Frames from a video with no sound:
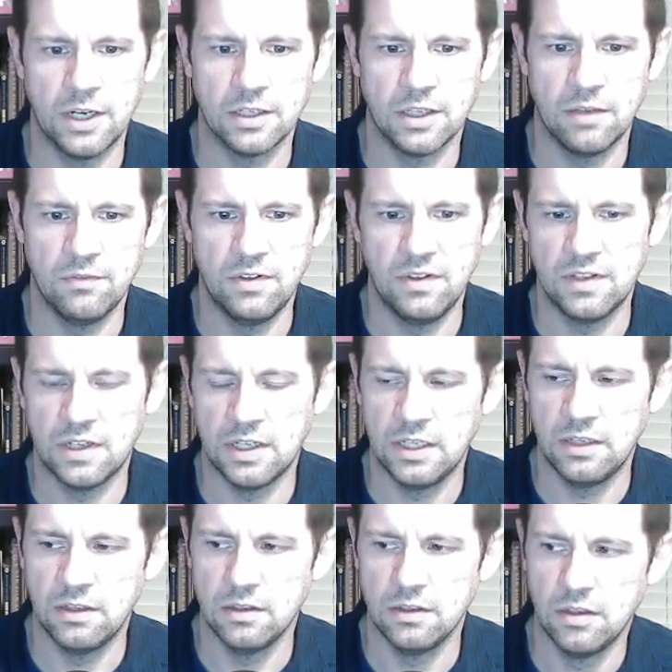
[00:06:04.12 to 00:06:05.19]
I've
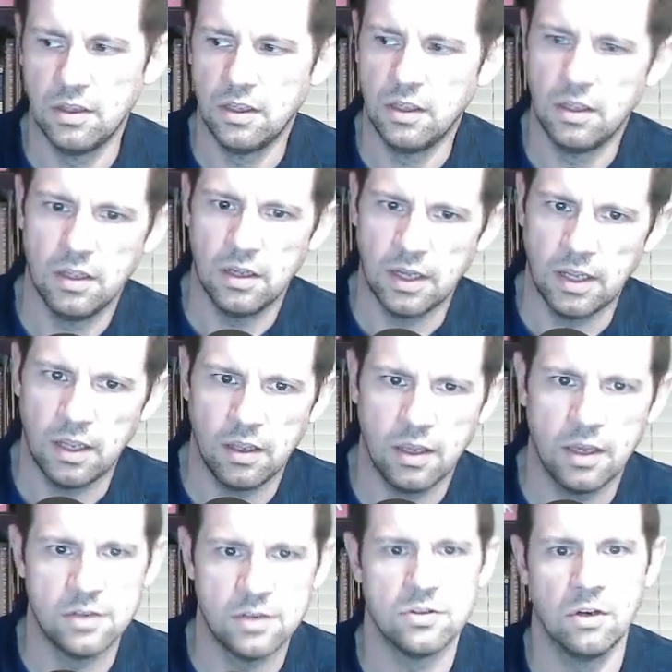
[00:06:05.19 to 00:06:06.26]
designed, I
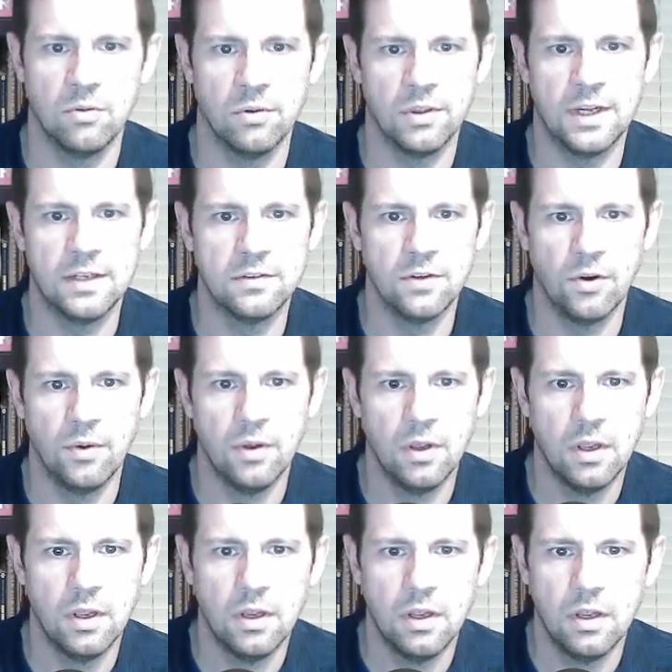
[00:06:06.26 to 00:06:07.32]
kind of struggle with that. So
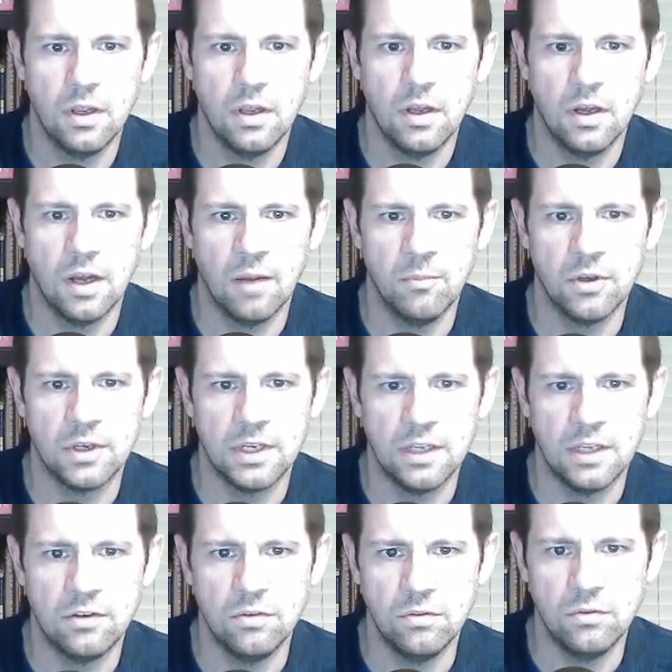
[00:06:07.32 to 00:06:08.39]
I'm looking
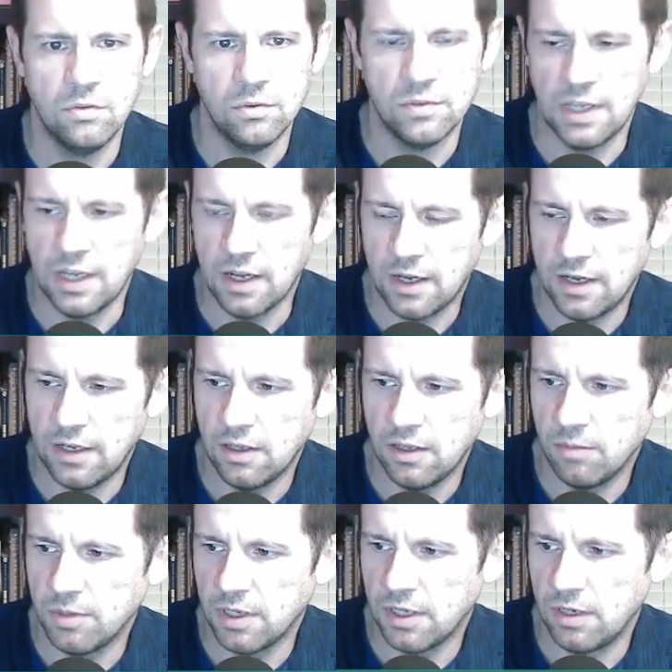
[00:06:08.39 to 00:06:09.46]
to use AI to
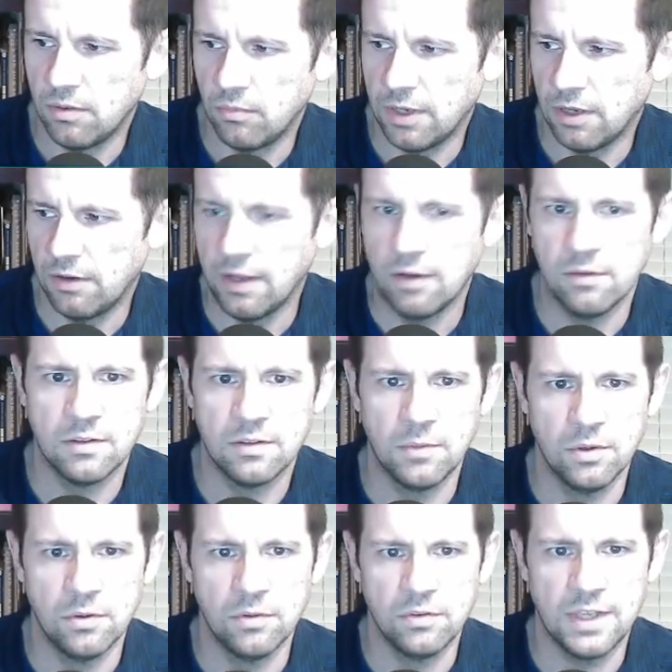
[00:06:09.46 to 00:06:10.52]
help kind of round out some of
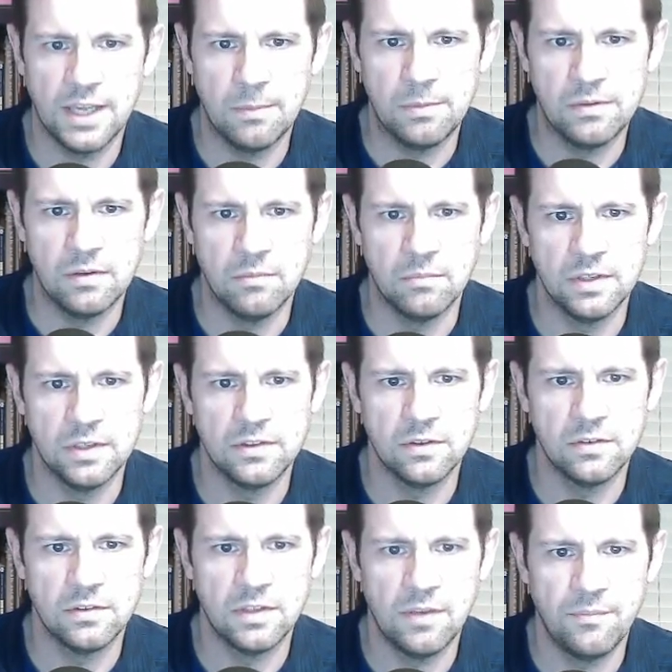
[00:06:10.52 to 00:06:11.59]
those gaps in my skill
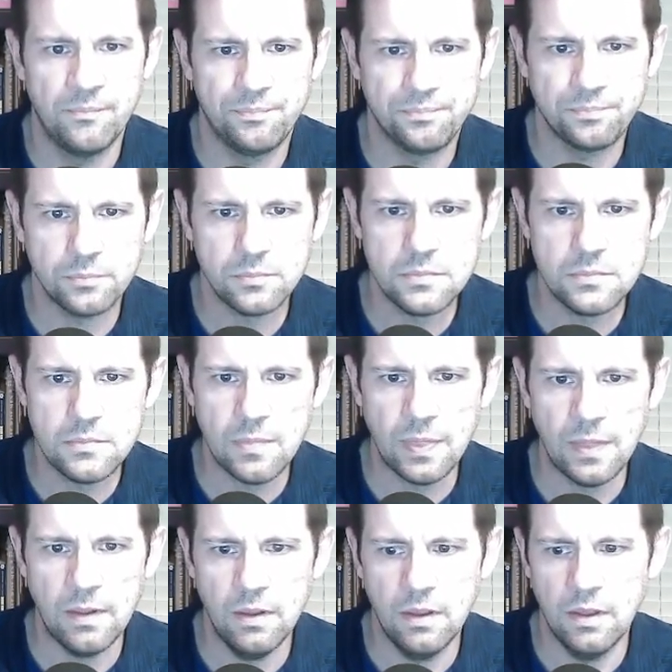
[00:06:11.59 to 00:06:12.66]
set
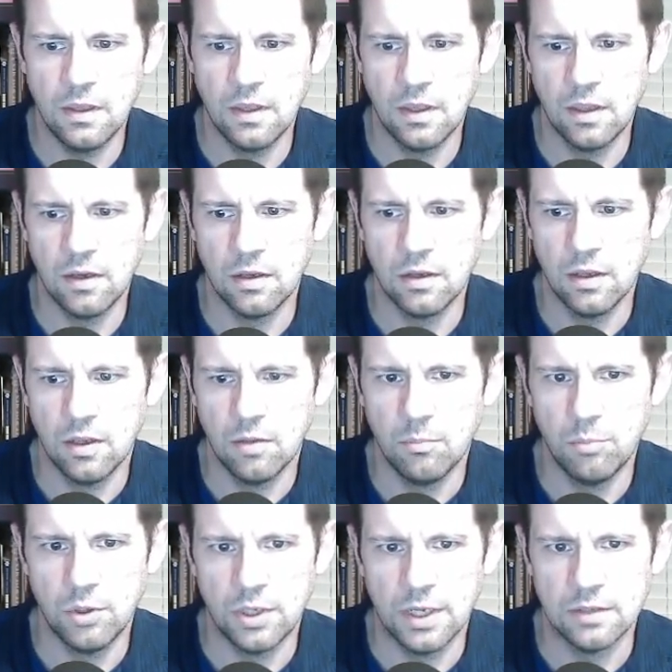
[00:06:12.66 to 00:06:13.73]
and
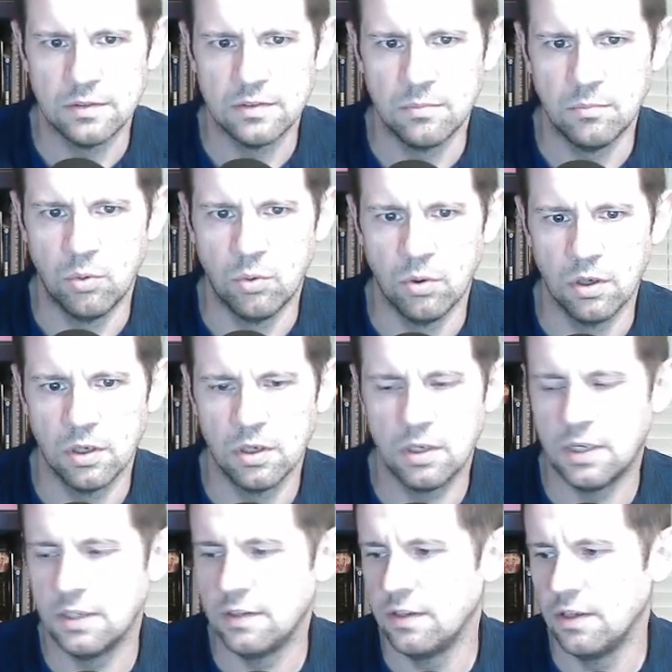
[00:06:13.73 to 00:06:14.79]
put out some more
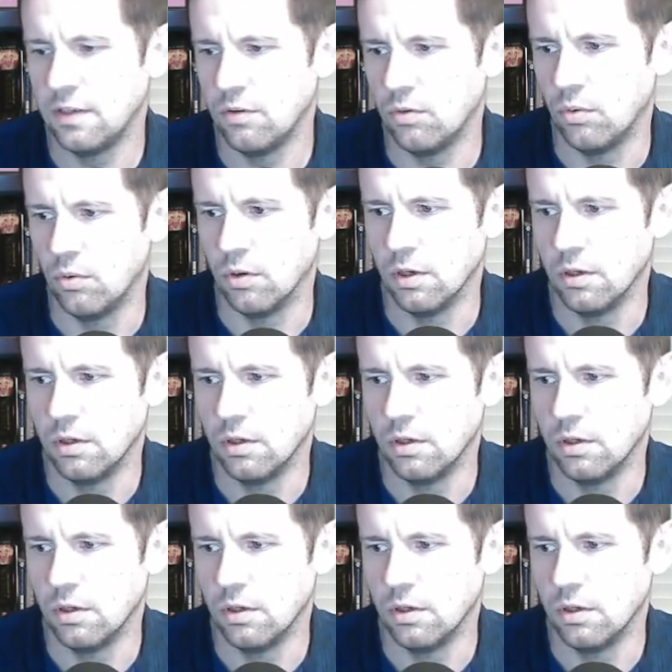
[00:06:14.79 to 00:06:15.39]
content or